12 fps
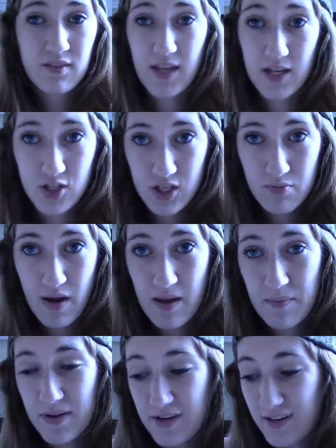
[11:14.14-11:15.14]
That's just my
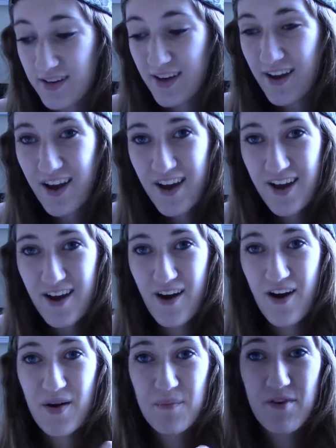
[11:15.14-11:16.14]
opinion.
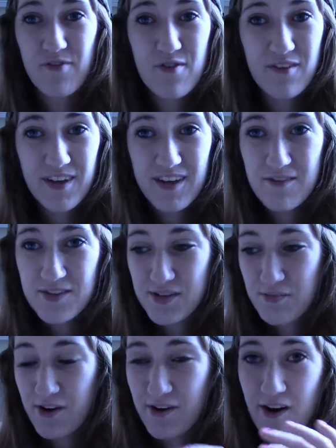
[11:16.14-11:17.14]
If you like
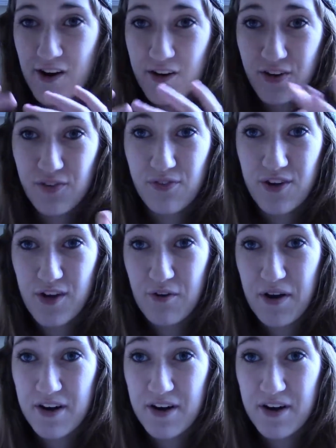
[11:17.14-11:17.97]
using Red Heart, good for you.